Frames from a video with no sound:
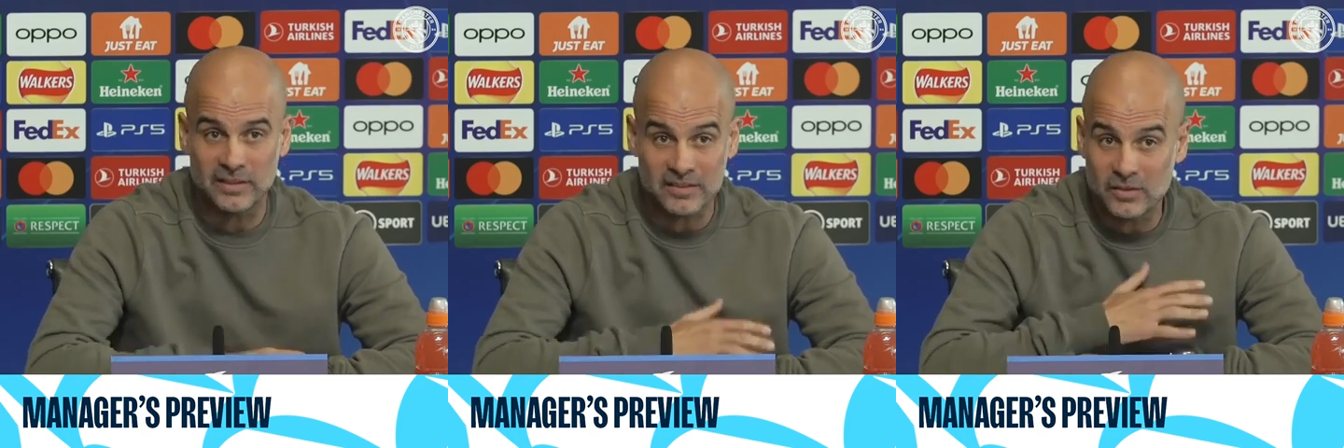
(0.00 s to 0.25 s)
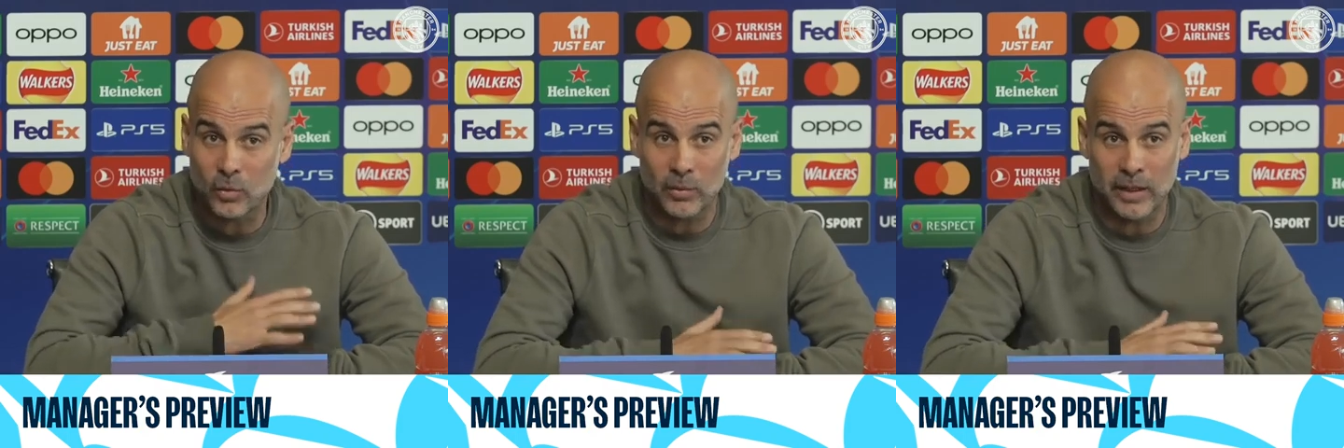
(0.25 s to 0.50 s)

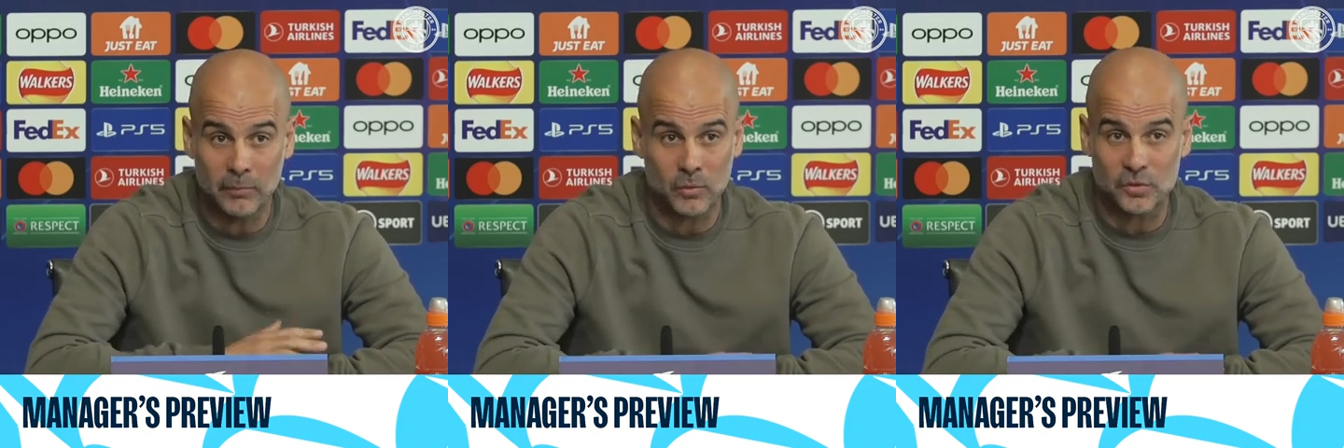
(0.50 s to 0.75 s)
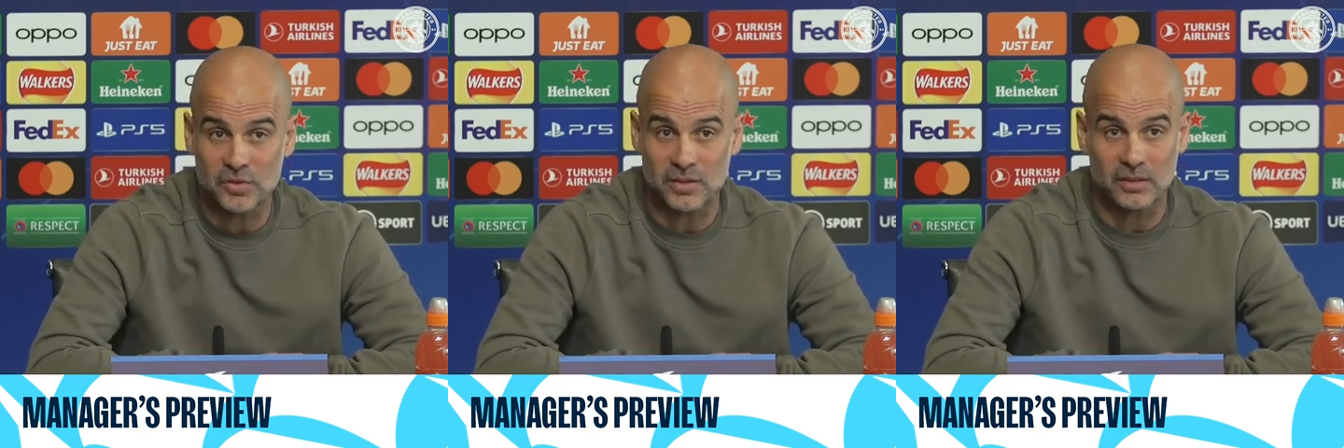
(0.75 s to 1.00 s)
It's only I'm
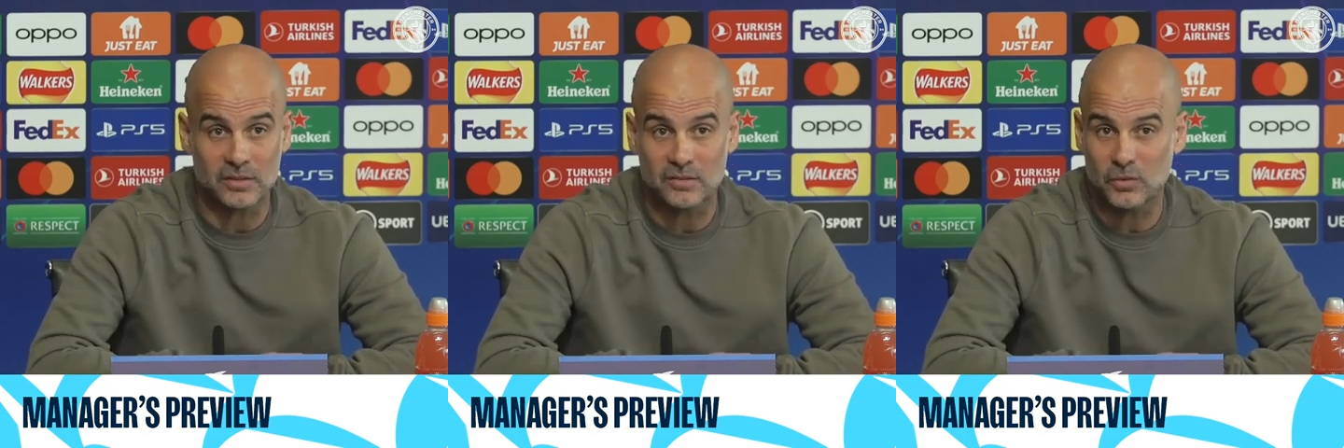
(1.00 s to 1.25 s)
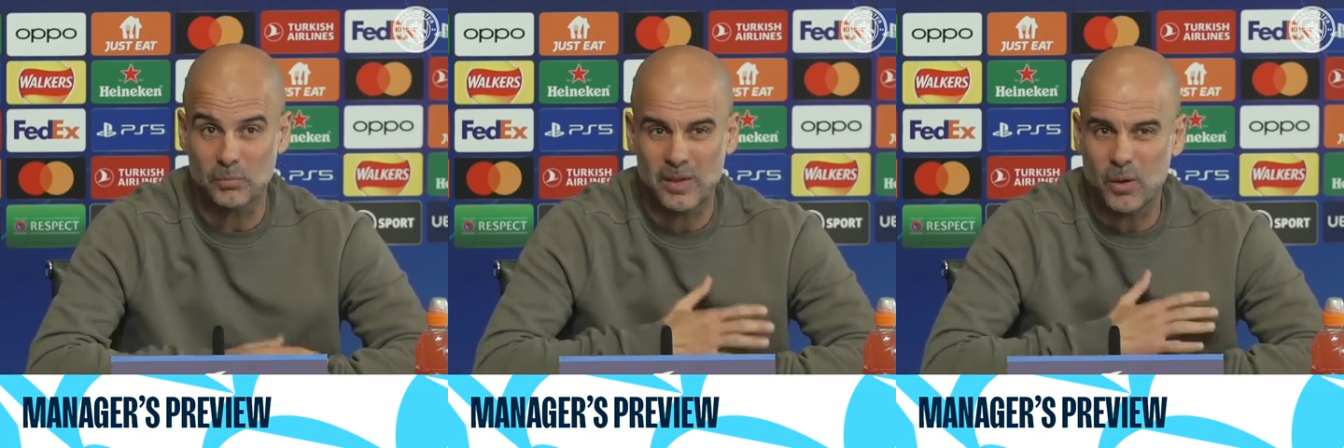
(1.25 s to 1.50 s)
concerned.
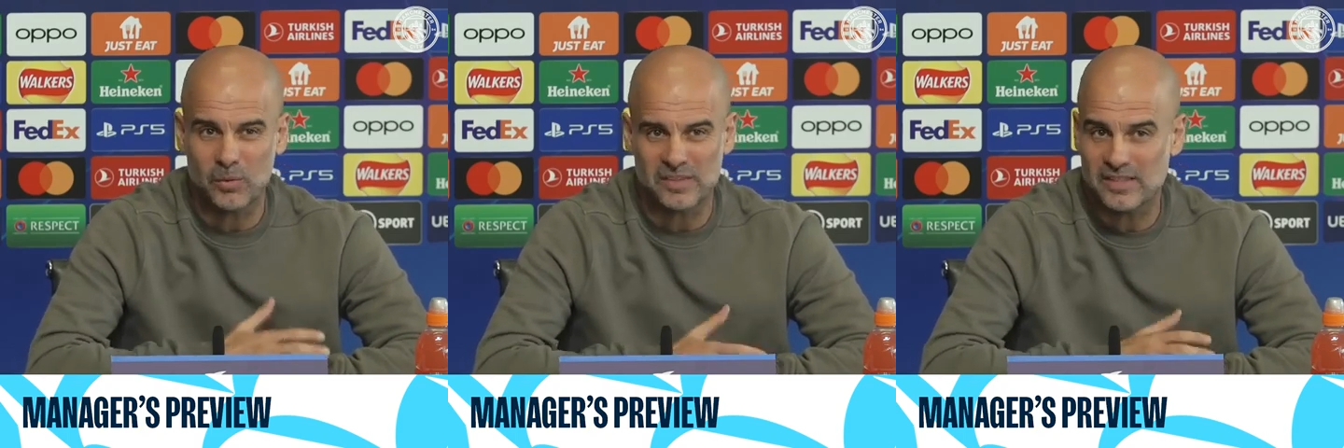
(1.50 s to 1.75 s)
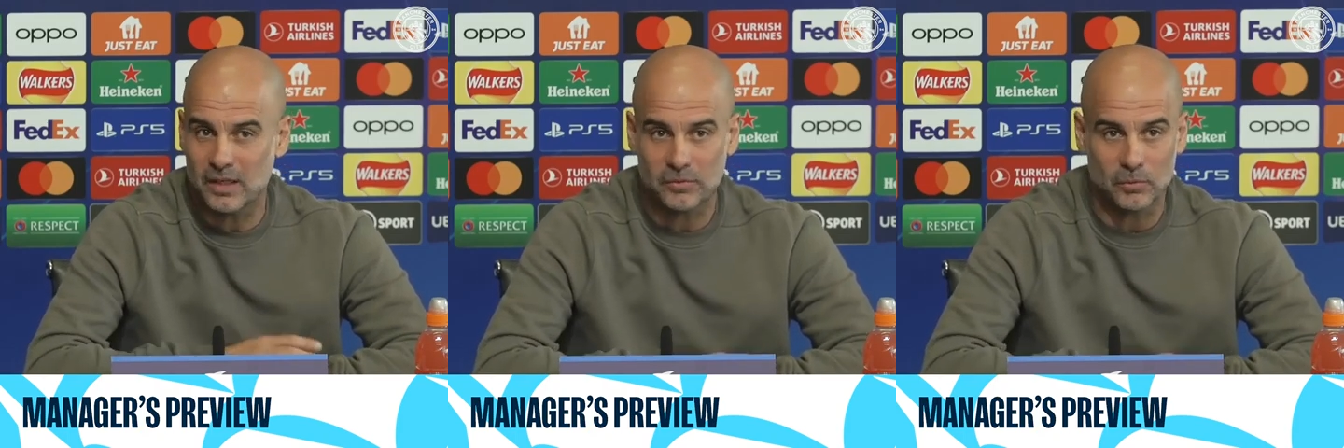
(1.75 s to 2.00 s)
So be
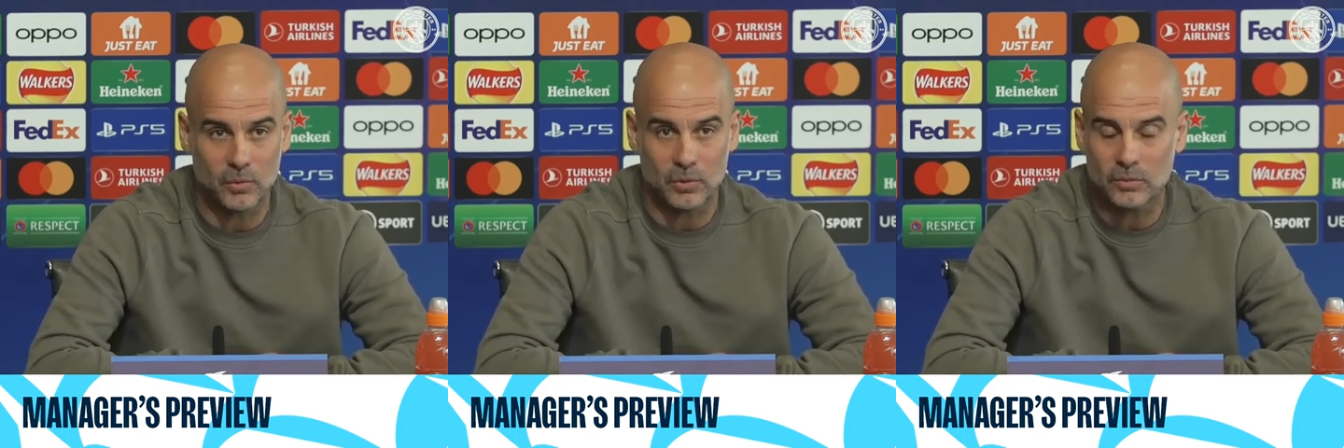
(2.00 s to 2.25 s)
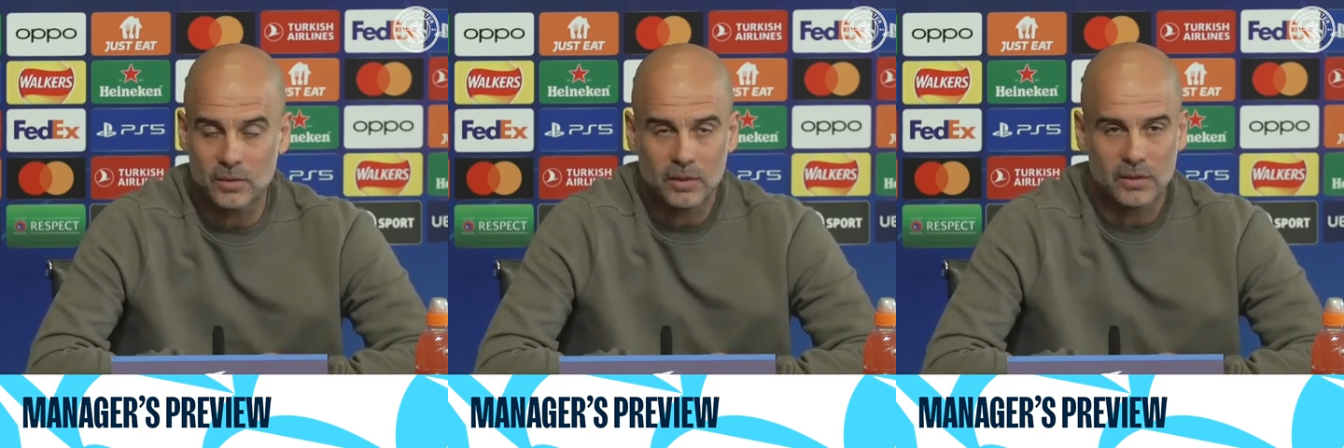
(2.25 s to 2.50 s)
ourselves tomorrow.